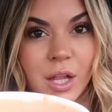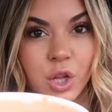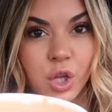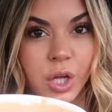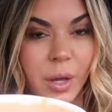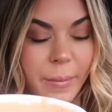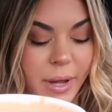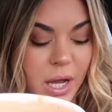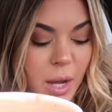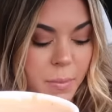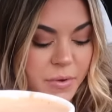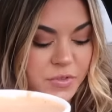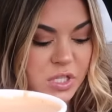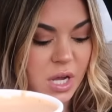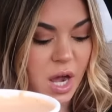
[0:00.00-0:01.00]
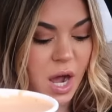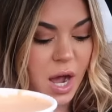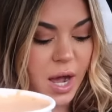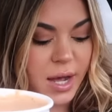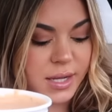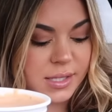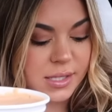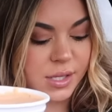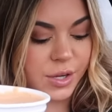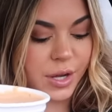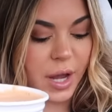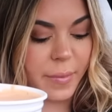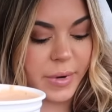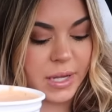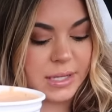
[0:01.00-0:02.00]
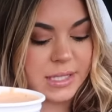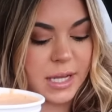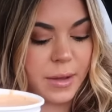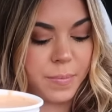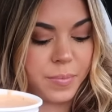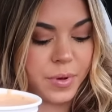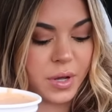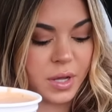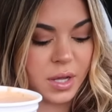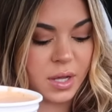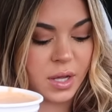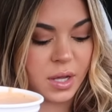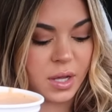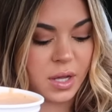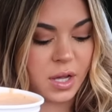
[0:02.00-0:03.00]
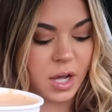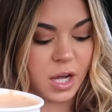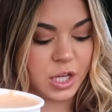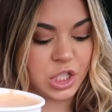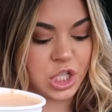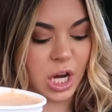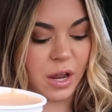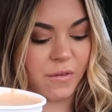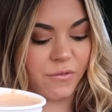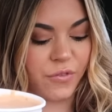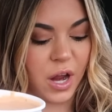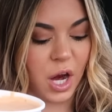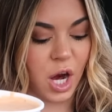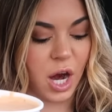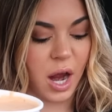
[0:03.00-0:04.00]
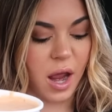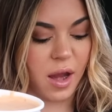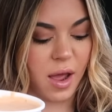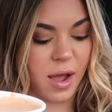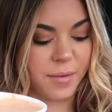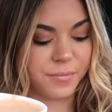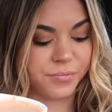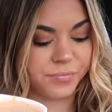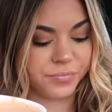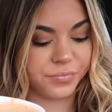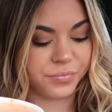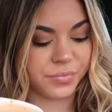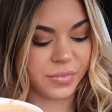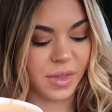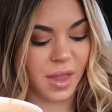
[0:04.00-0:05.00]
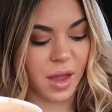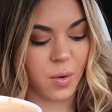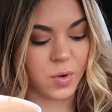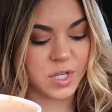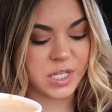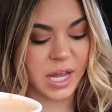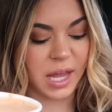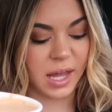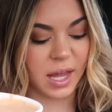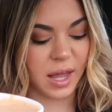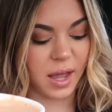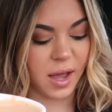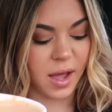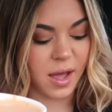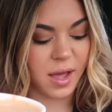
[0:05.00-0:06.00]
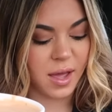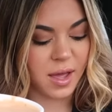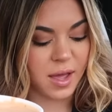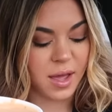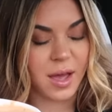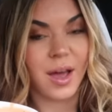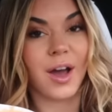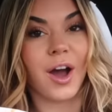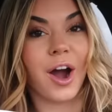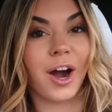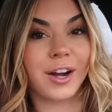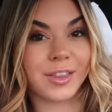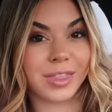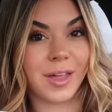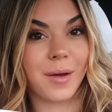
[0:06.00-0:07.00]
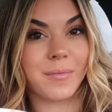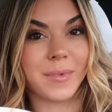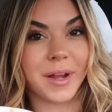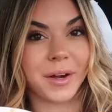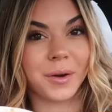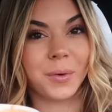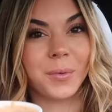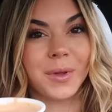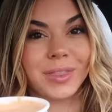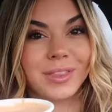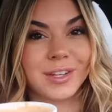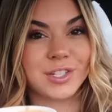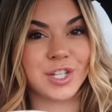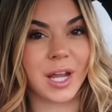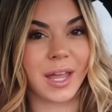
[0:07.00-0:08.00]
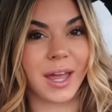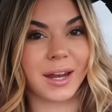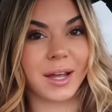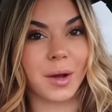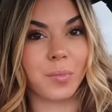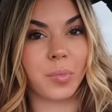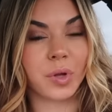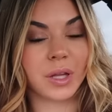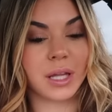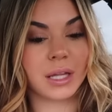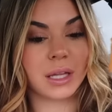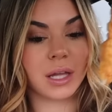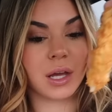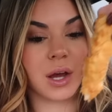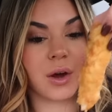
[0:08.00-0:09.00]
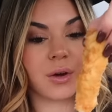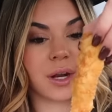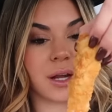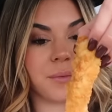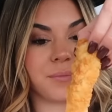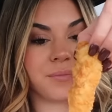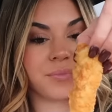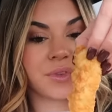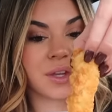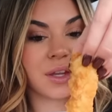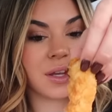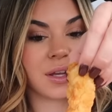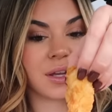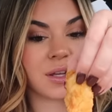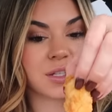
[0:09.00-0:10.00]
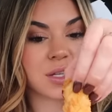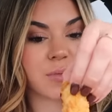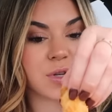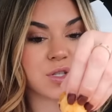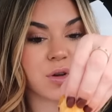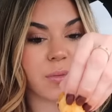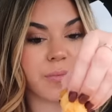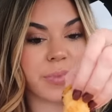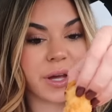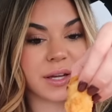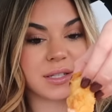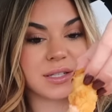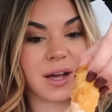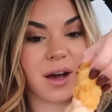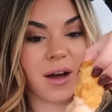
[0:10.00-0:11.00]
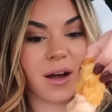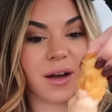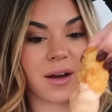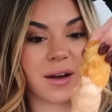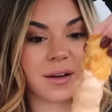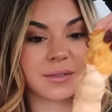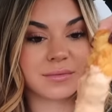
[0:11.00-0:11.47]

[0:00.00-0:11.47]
Look at my cup of sauce. Okay, I'm gonna dip a chicken finger in it. And we're taking our thumbnail with the chicken completely coated. So I'm gonna do a big dunk.